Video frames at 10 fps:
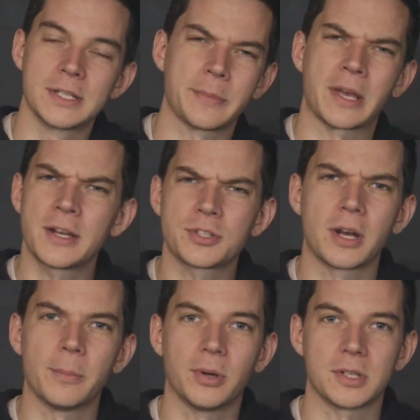something I
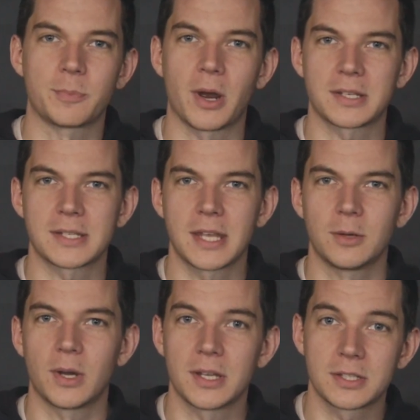try and put into practice
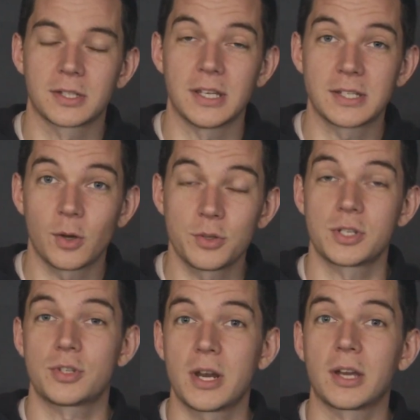anyway, is
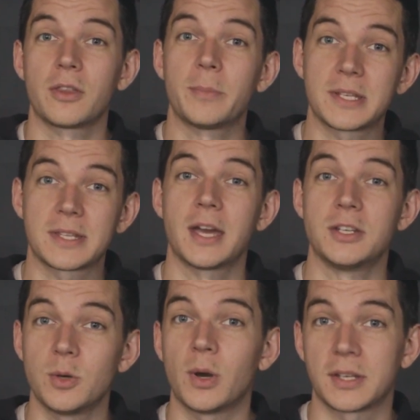concentrating on the bits that I
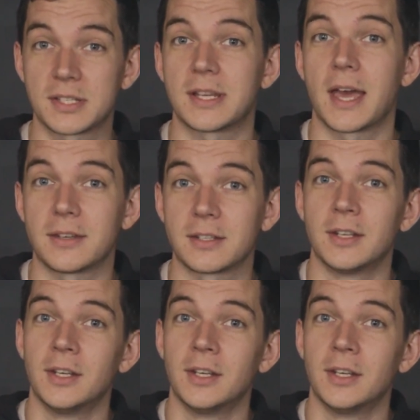do understand.